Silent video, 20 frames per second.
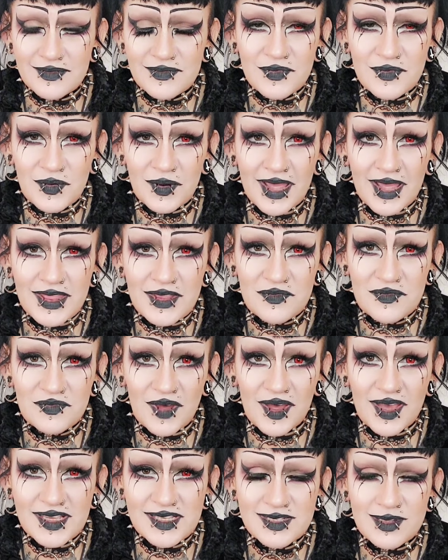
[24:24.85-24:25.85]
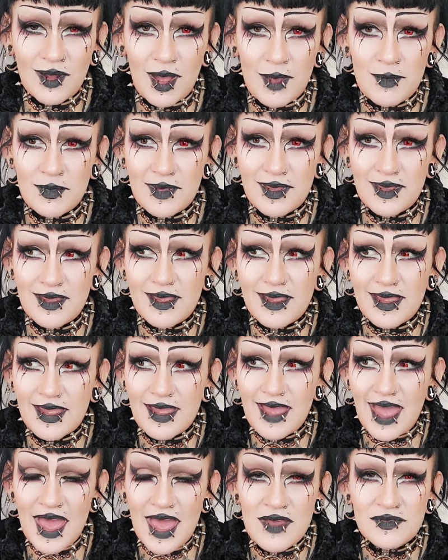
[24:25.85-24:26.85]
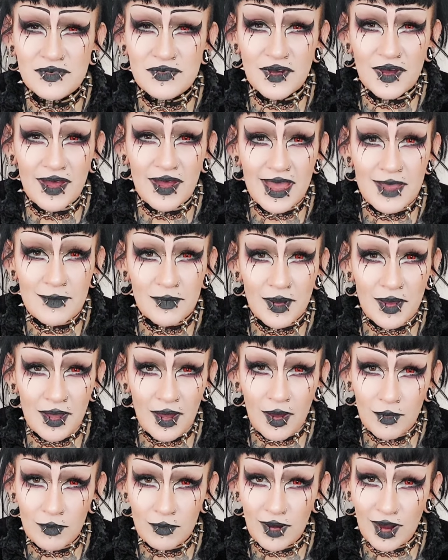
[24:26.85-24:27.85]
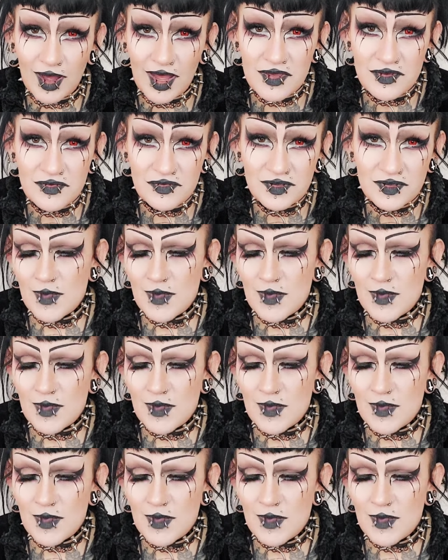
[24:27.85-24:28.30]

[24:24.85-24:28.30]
for like the first time ever in my whole life.